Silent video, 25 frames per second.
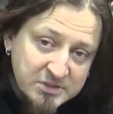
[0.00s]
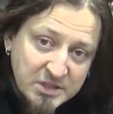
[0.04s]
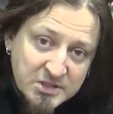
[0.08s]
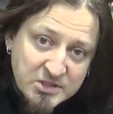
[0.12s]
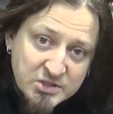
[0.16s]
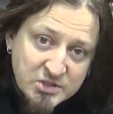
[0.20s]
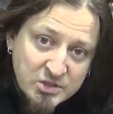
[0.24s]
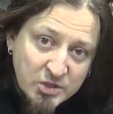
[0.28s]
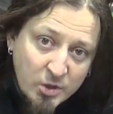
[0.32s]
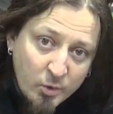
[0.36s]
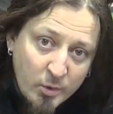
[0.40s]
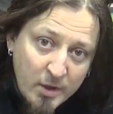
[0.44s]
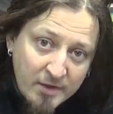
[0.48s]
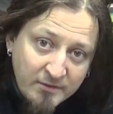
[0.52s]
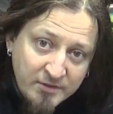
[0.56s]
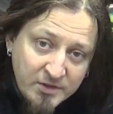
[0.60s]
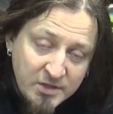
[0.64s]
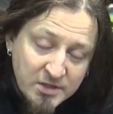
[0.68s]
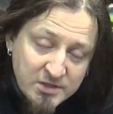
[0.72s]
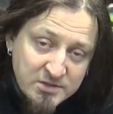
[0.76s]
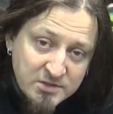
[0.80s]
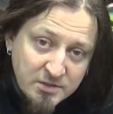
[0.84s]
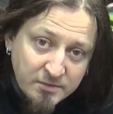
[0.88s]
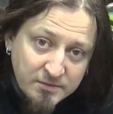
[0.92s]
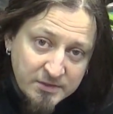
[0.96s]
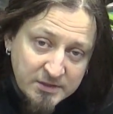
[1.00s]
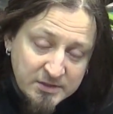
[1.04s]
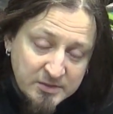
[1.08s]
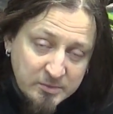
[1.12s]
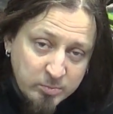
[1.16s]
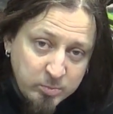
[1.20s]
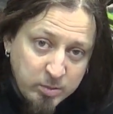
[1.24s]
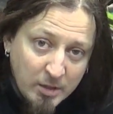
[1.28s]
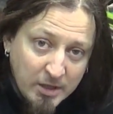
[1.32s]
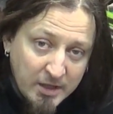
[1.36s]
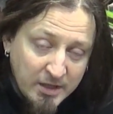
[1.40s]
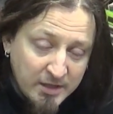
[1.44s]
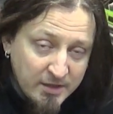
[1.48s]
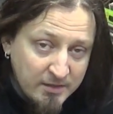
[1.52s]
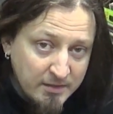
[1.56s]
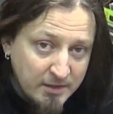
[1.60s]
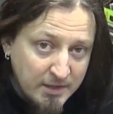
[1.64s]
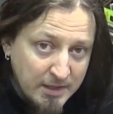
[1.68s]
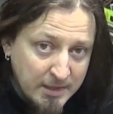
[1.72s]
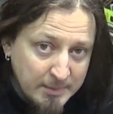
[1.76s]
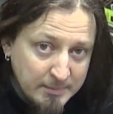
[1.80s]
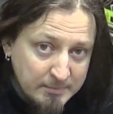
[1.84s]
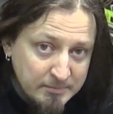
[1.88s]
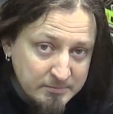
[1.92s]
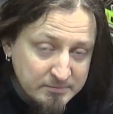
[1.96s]
There's no evidence of it,
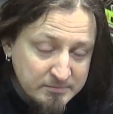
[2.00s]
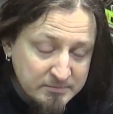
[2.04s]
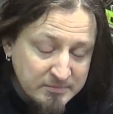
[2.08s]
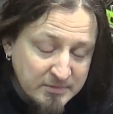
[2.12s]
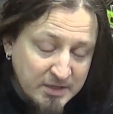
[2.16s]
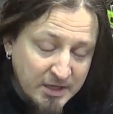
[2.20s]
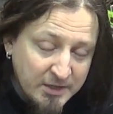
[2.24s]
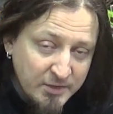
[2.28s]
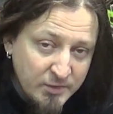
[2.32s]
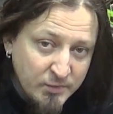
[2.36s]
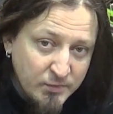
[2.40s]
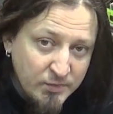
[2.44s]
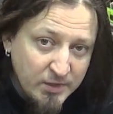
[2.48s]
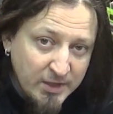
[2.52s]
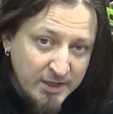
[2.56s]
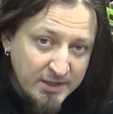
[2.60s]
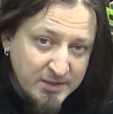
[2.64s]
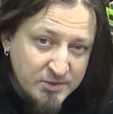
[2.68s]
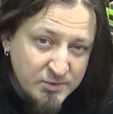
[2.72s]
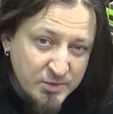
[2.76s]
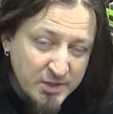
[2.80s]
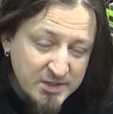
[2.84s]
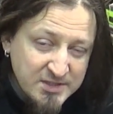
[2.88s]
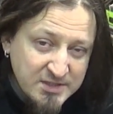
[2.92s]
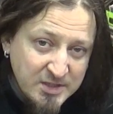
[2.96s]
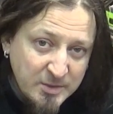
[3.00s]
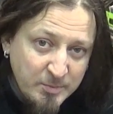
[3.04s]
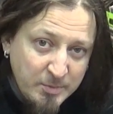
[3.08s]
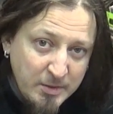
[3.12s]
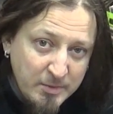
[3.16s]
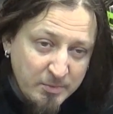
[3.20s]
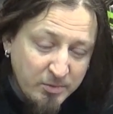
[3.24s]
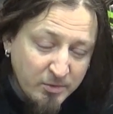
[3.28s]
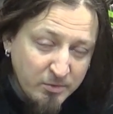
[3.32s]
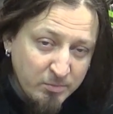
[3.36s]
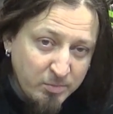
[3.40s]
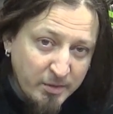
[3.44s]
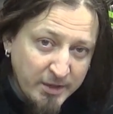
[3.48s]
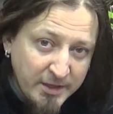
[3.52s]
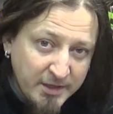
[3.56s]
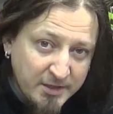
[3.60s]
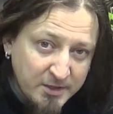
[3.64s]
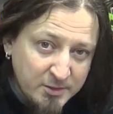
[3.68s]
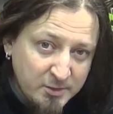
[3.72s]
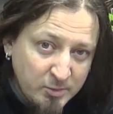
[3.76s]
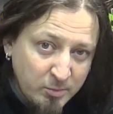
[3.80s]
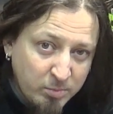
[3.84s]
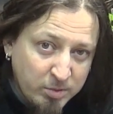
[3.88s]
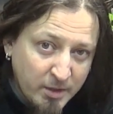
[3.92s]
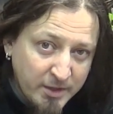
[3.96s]
but I'm kind of like trusting people,
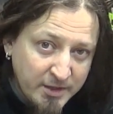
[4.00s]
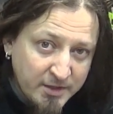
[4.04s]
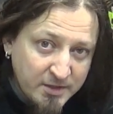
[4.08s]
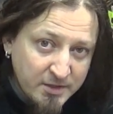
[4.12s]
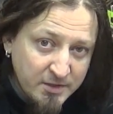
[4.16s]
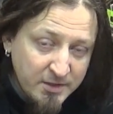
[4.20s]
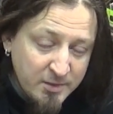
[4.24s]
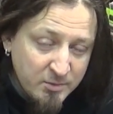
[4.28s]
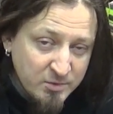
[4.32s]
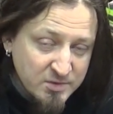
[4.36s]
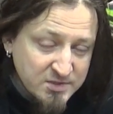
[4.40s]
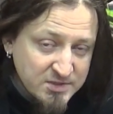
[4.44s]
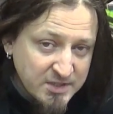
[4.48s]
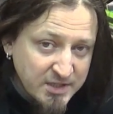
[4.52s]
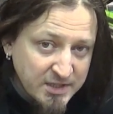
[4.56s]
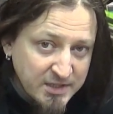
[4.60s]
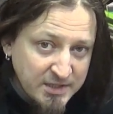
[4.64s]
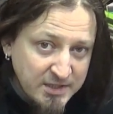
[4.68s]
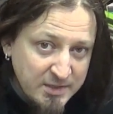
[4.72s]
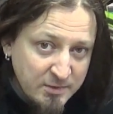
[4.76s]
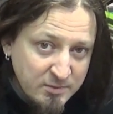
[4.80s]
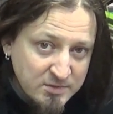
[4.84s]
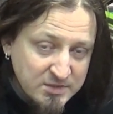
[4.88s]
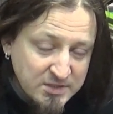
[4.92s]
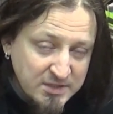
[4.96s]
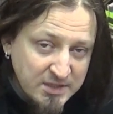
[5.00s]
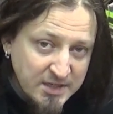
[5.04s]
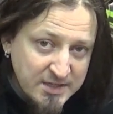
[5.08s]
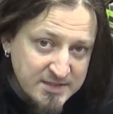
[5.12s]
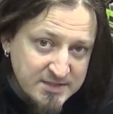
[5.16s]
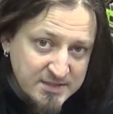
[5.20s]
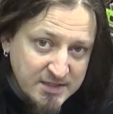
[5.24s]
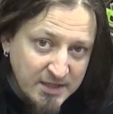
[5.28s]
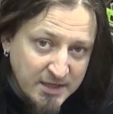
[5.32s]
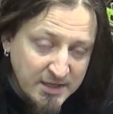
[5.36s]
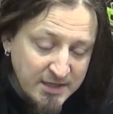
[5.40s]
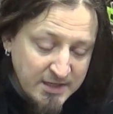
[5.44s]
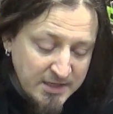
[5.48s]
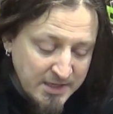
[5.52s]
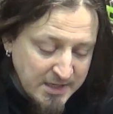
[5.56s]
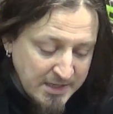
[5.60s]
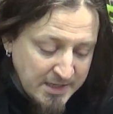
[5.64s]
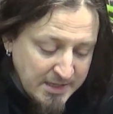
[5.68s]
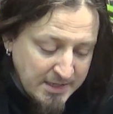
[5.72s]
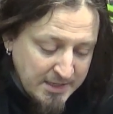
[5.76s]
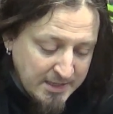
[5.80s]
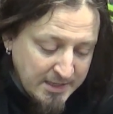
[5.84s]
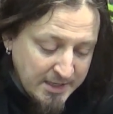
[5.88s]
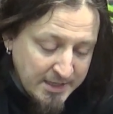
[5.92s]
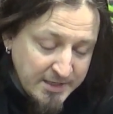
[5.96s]
biker to biker. He was a nice guy,
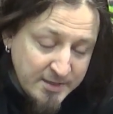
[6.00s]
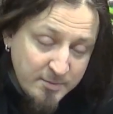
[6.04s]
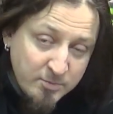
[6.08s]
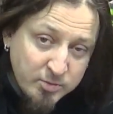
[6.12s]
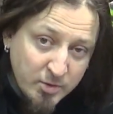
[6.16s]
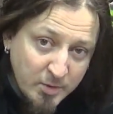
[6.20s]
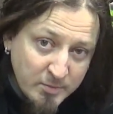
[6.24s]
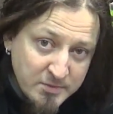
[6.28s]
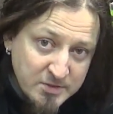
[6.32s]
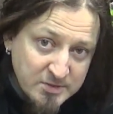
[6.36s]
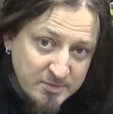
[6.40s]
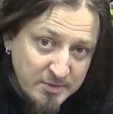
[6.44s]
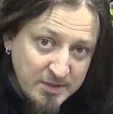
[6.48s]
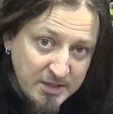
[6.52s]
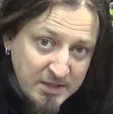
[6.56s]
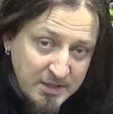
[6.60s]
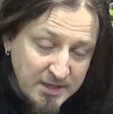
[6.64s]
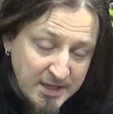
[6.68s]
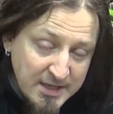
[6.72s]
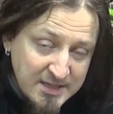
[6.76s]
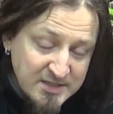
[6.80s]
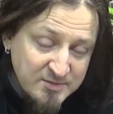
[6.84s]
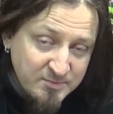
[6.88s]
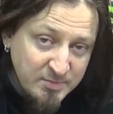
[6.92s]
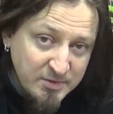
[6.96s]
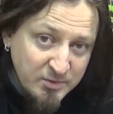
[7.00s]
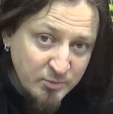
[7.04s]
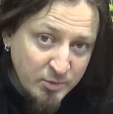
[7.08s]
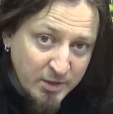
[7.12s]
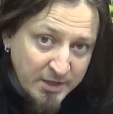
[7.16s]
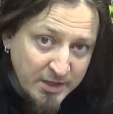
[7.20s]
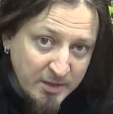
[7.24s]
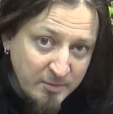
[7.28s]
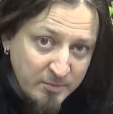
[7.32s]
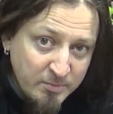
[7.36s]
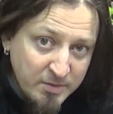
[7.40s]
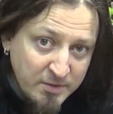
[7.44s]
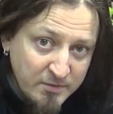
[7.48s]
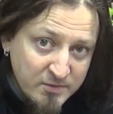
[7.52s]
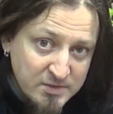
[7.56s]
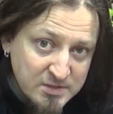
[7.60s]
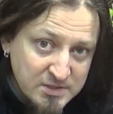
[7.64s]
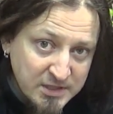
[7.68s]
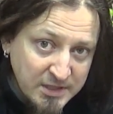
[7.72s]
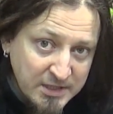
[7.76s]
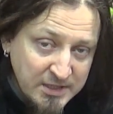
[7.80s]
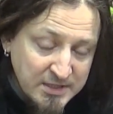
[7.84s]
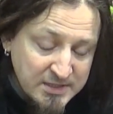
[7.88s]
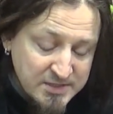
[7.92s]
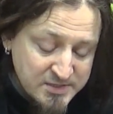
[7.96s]
and he promised me he has been running
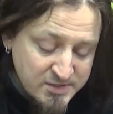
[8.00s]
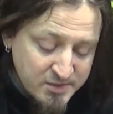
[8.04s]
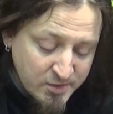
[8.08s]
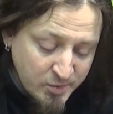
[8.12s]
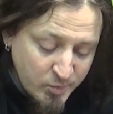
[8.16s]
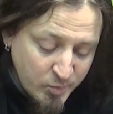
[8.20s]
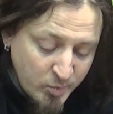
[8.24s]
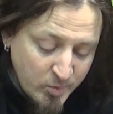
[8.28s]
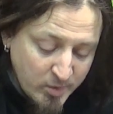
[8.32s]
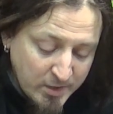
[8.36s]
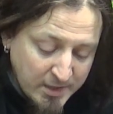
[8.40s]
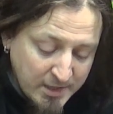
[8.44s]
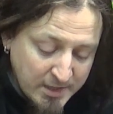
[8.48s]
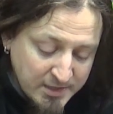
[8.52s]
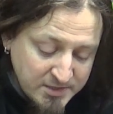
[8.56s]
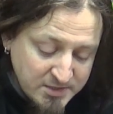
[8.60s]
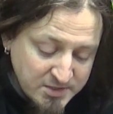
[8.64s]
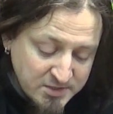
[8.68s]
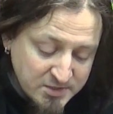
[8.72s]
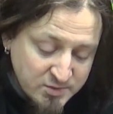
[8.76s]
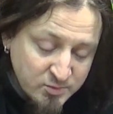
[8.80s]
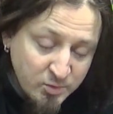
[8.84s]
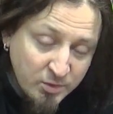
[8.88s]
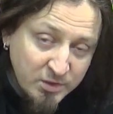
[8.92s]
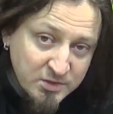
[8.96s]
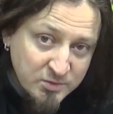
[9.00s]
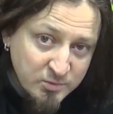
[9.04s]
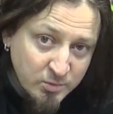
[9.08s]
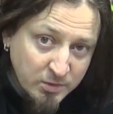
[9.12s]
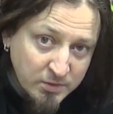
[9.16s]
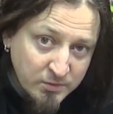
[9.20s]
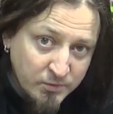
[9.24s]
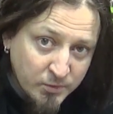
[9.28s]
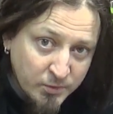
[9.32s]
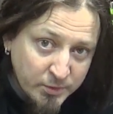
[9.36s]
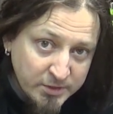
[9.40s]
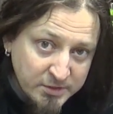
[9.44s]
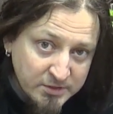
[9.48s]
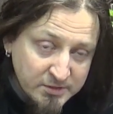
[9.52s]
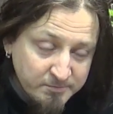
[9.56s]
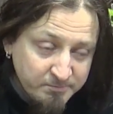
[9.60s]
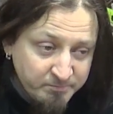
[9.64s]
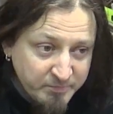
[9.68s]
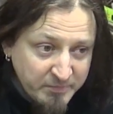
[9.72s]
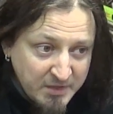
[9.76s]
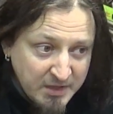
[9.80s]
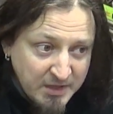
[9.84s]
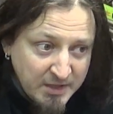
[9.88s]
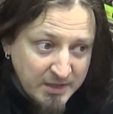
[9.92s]
previously, so I just took his word for it.